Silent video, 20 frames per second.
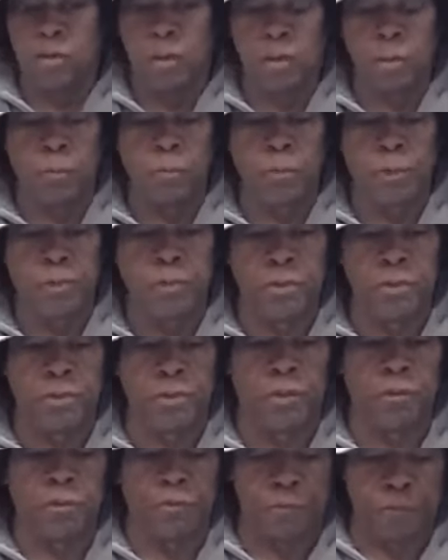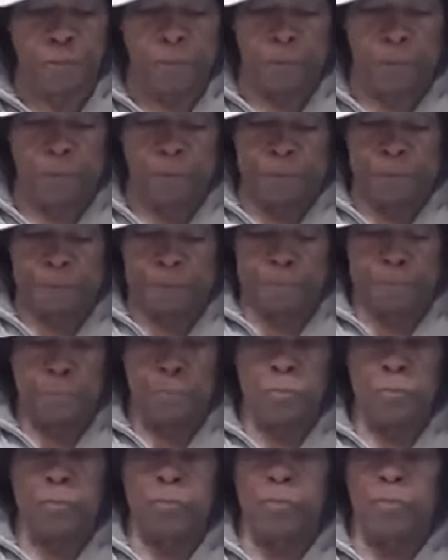So we're going to go through
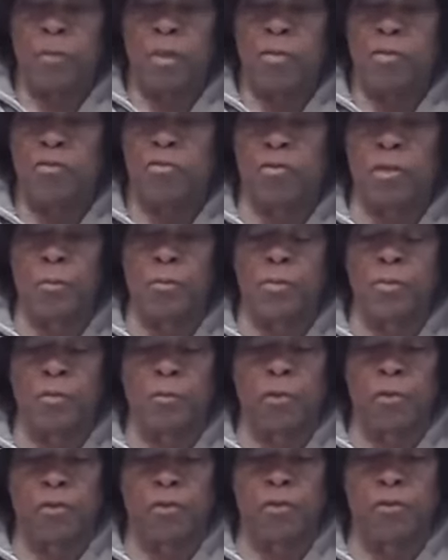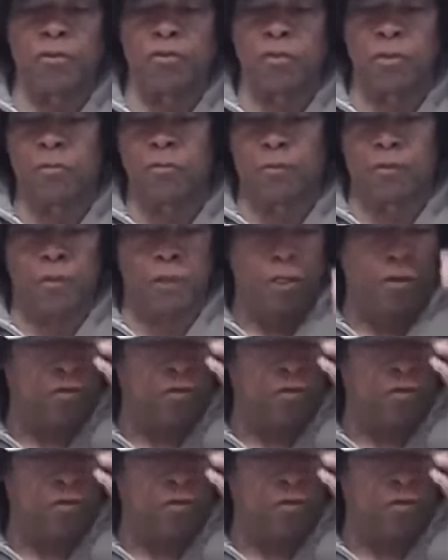some of the words and